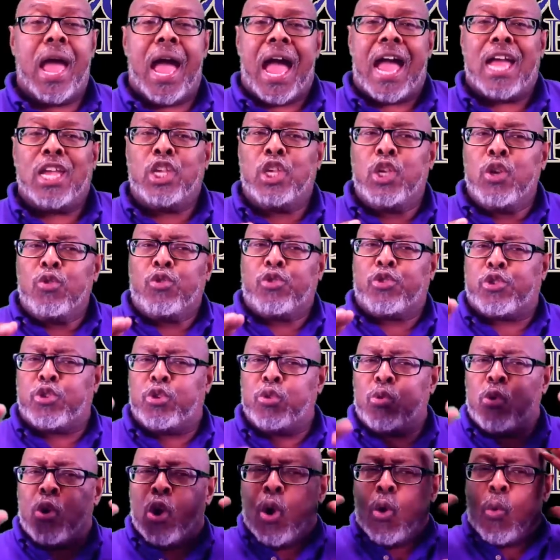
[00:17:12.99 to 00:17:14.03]
I used
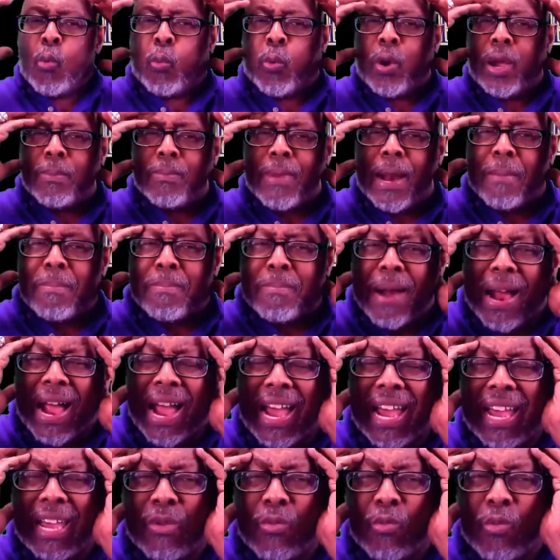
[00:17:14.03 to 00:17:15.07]
to, when my
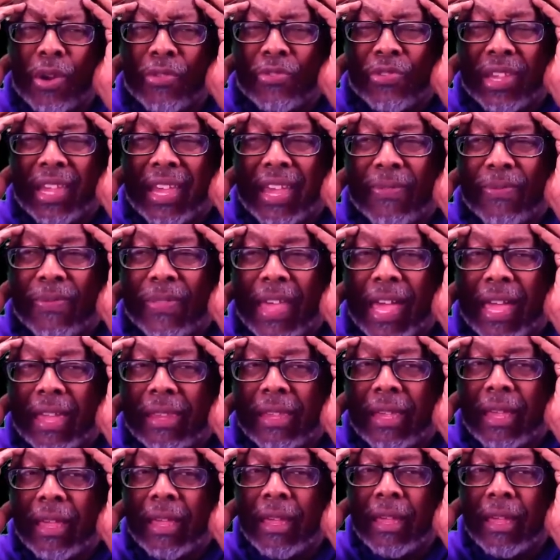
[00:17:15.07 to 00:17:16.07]
mind was in that